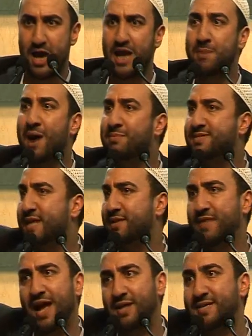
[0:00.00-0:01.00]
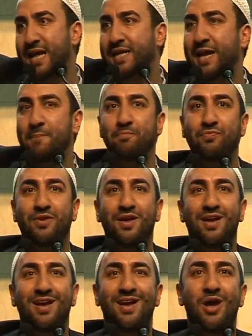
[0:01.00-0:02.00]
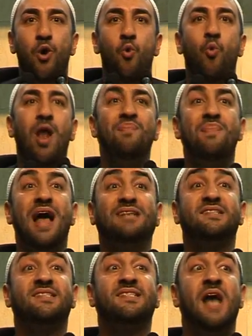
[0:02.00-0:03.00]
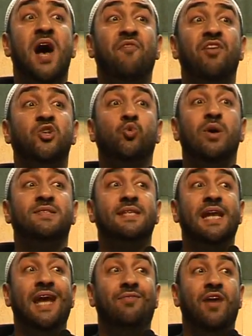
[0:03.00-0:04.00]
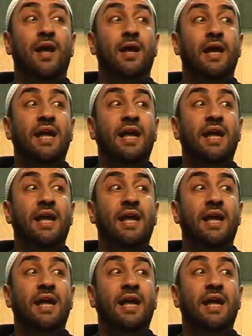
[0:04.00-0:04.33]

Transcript: Imam said, there, take him. When that servant was leaving,